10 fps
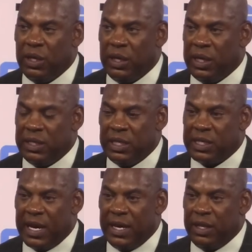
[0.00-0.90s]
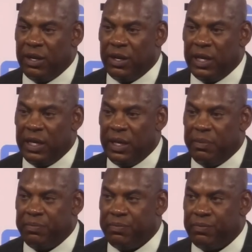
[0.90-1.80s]
had just gotten there,
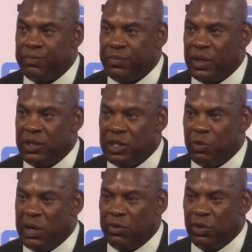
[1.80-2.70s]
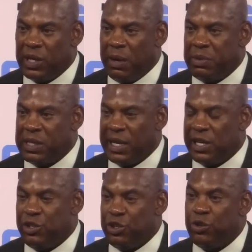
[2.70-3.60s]
um, just arrived on campus like
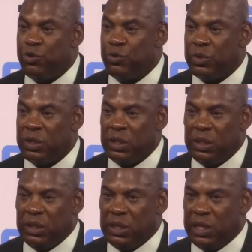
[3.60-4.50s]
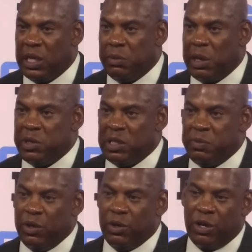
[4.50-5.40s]
in June to get them up to
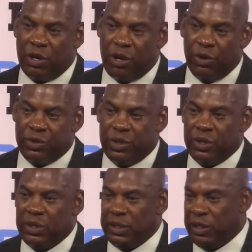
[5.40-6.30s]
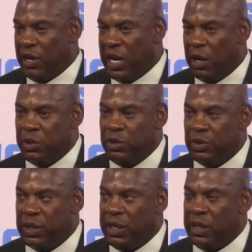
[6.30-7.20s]
speed on our culture, you know, how we do
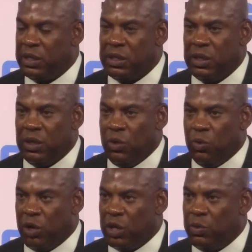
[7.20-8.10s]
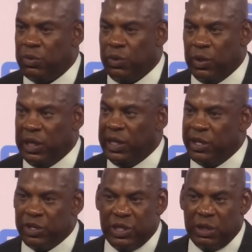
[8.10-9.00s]
things, working with
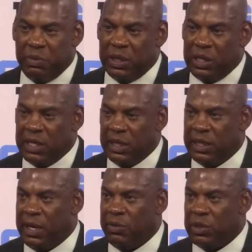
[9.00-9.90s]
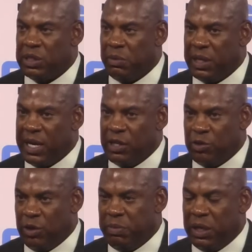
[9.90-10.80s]
leadership and things like that with some of the guys
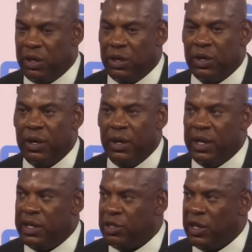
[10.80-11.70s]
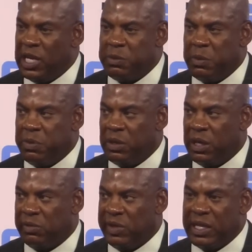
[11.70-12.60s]
who have been here. And so that's been
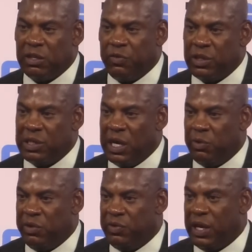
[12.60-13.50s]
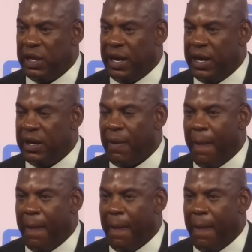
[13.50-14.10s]
productive. That's the first time we've done that.